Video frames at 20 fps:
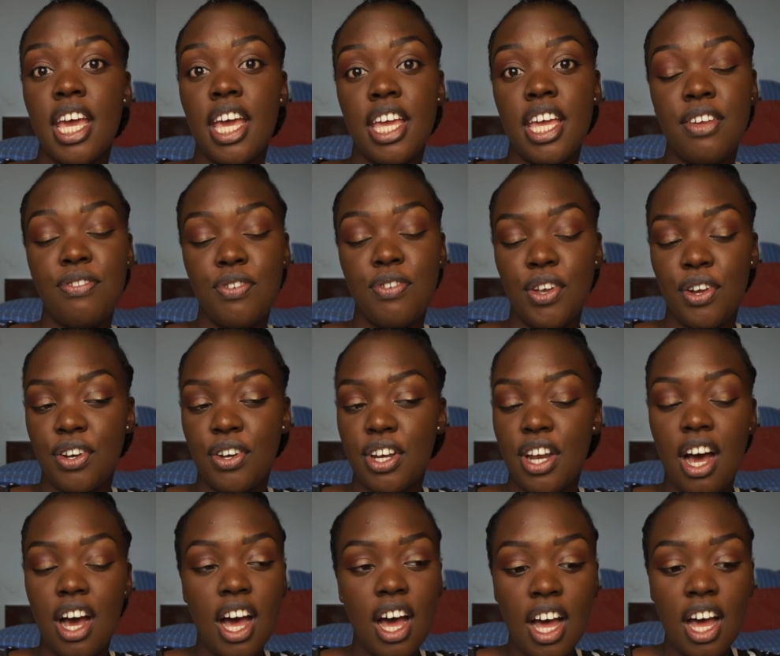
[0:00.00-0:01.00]
if you're
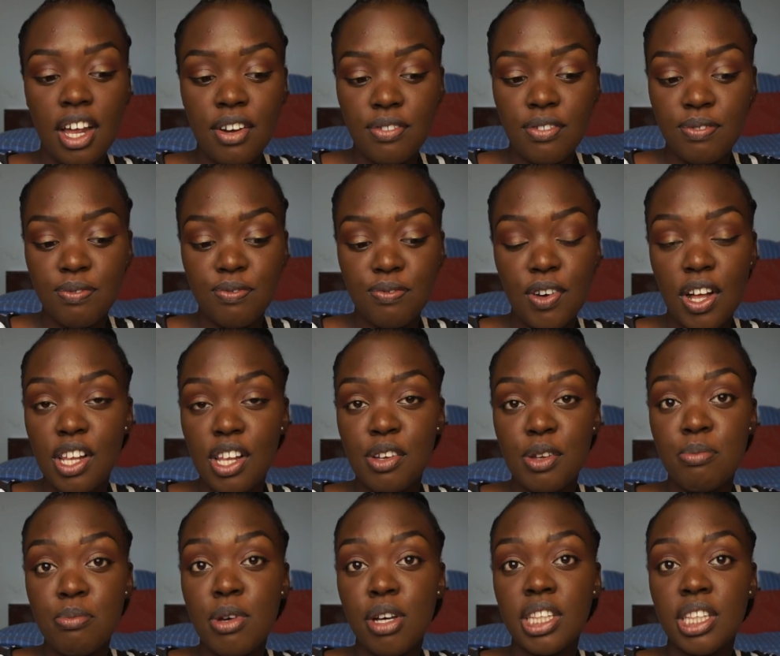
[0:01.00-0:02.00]
not
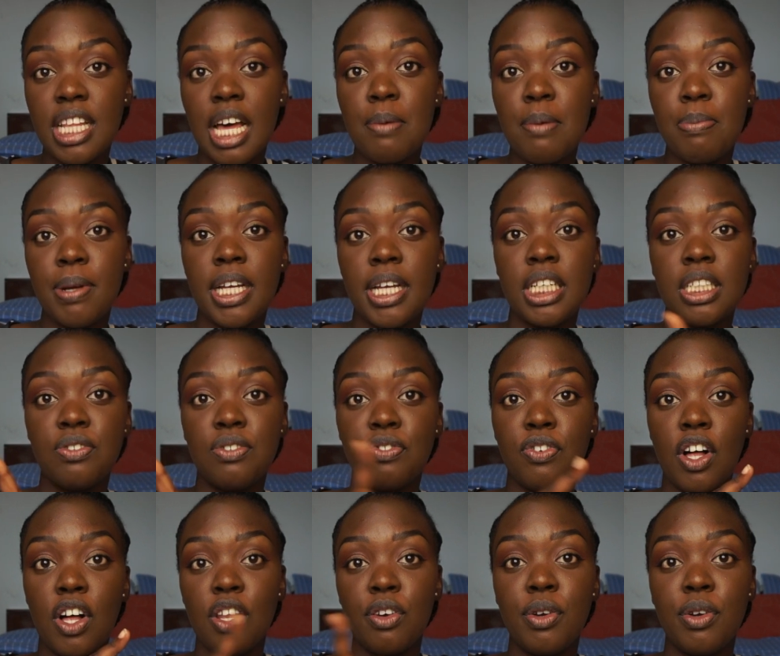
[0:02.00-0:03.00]
following me on that page,
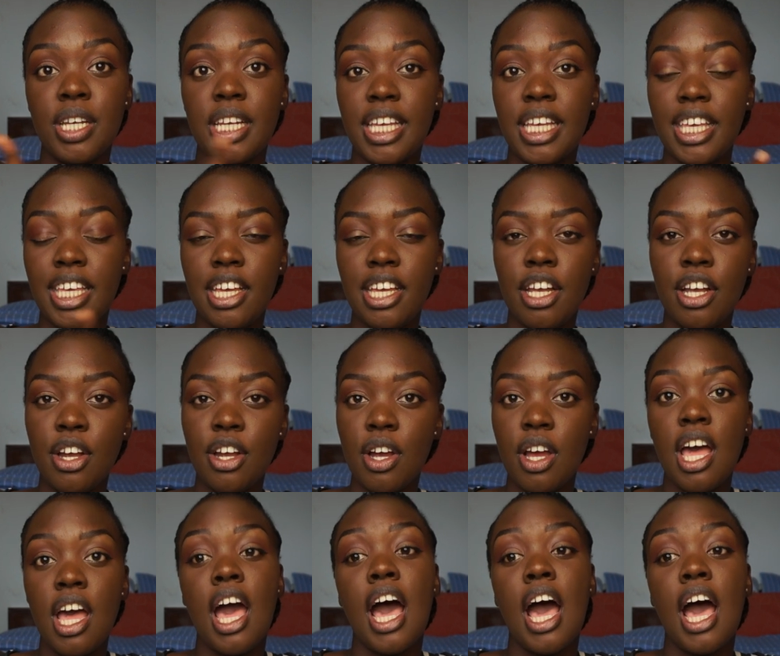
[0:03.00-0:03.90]
follow it here.